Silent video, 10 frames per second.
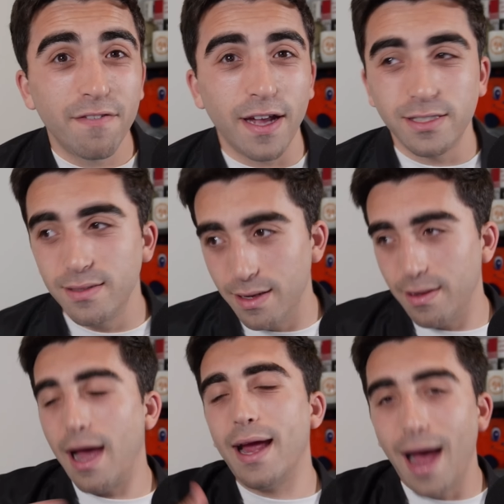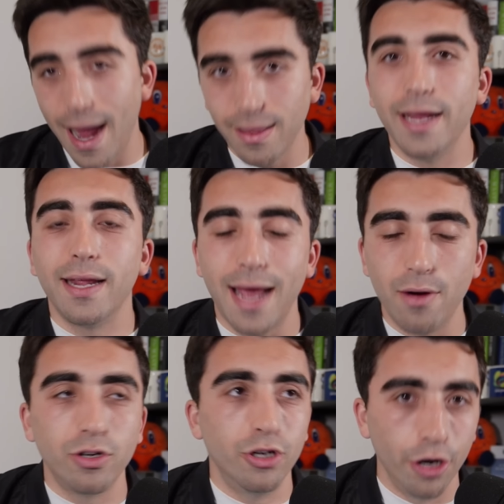I, I highlighted how
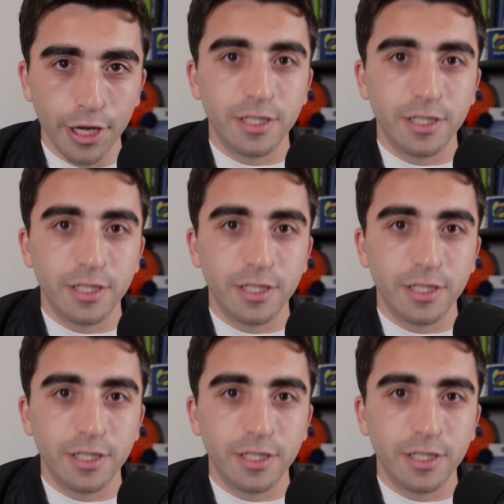good